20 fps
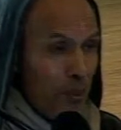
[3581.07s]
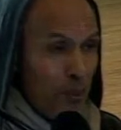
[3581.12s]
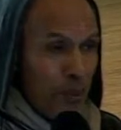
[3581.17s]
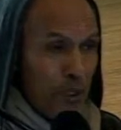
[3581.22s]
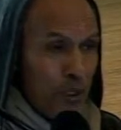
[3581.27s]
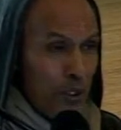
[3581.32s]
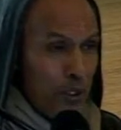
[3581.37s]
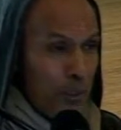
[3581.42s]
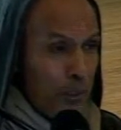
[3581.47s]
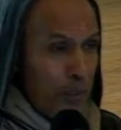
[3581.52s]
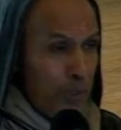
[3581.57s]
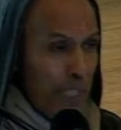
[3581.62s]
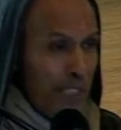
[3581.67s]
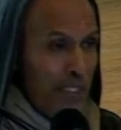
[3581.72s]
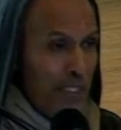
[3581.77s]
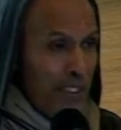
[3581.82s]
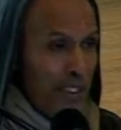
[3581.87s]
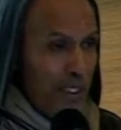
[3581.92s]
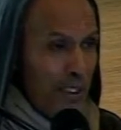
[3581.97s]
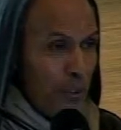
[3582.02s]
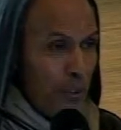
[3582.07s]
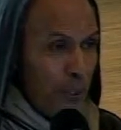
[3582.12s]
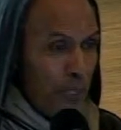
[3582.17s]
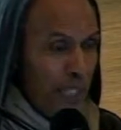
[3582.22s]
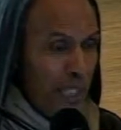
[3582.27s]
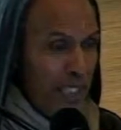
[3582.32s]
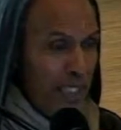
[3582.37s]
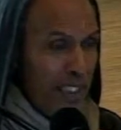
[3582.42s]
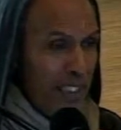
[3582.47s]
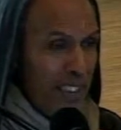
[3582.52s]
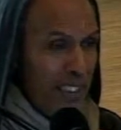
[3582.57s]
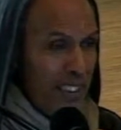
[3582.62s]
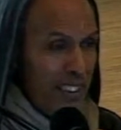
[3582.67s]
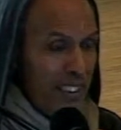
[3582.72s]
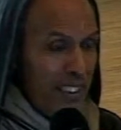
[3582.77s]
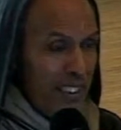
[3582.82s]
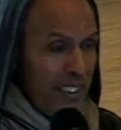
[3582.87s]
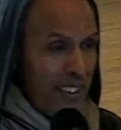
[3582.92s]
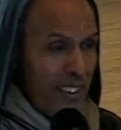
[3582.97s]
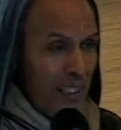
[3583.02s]
but we just patiently wait.
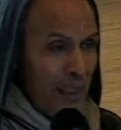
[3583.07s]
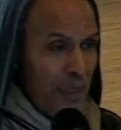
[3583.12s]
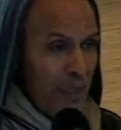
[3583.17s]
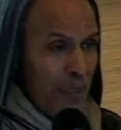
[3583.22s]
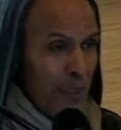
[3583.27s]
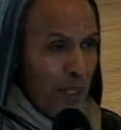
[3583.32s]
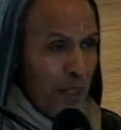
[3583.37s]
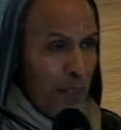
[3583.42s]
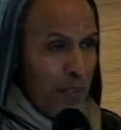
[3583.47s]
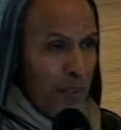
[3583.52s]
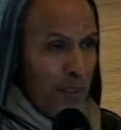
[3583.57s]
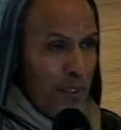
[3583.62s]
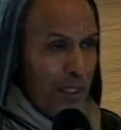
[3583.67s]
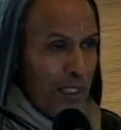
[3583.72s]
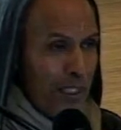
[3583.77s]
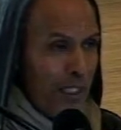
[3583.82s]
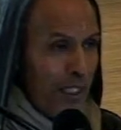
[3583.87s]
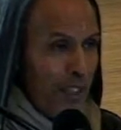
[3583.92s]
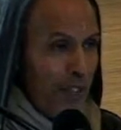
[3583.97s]
And Prabhupada say,